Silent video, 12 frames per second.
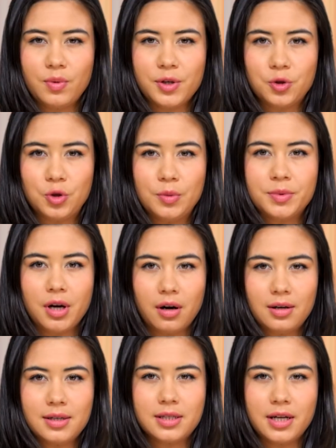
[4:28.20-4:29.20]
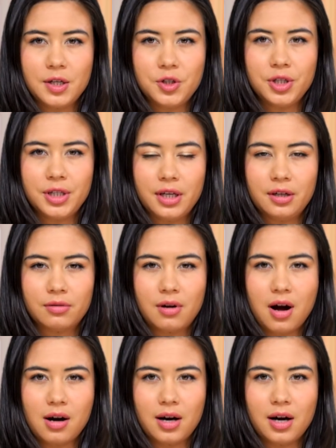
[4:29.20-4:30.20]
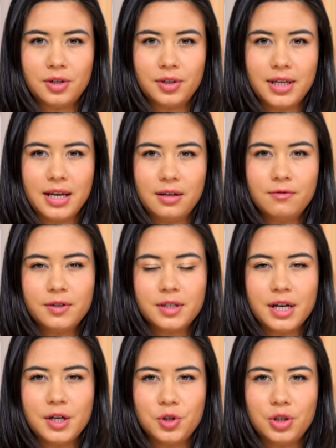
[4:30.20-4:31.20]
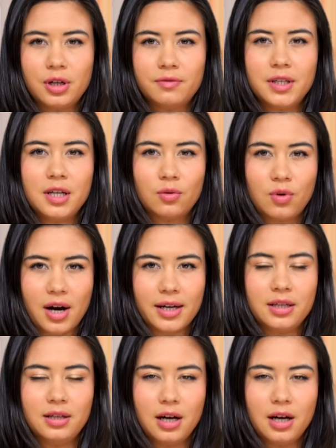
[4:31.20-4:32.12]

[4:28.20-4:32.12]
U.S. troops are stationed in Iraq under the invitation of the Iraqi